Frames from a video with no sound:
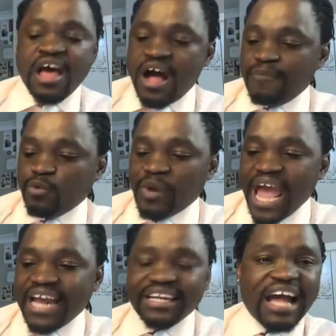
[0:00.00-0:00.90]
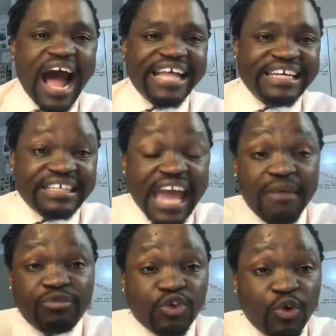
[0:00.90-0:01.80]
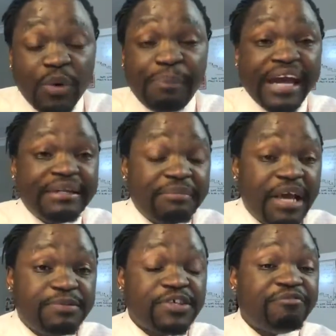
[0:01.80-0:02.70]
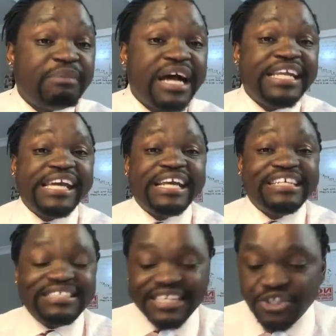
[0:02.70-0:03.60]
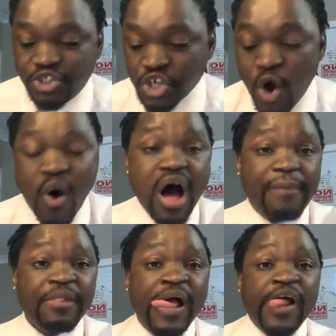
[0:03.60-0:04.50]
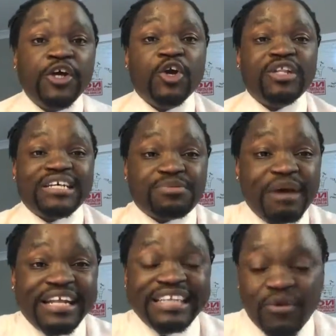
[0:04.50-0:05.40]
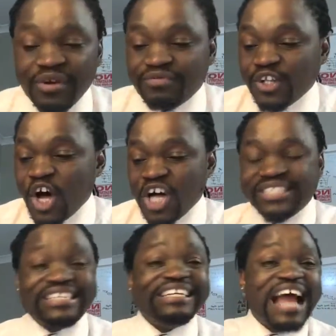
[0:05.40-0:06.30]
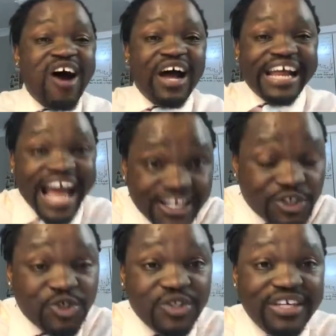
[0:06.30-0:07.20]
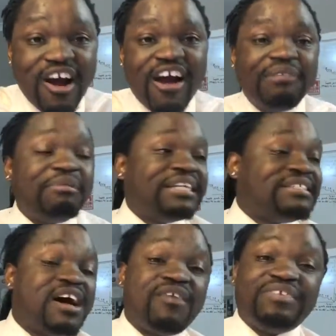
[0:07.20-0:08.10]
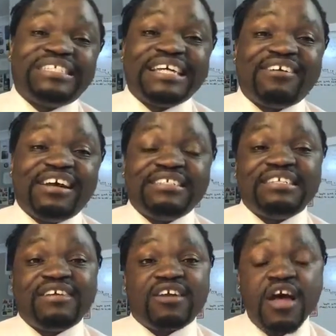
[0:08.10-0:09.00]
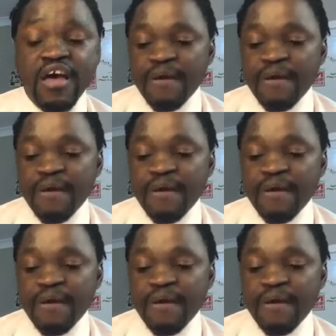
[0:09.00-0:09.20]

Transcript: Um, we had a guy that came through, we paid him heaps of money and he didn't show up. You know, that's money that we've lost and now I had to do the garden myself, etc., etc.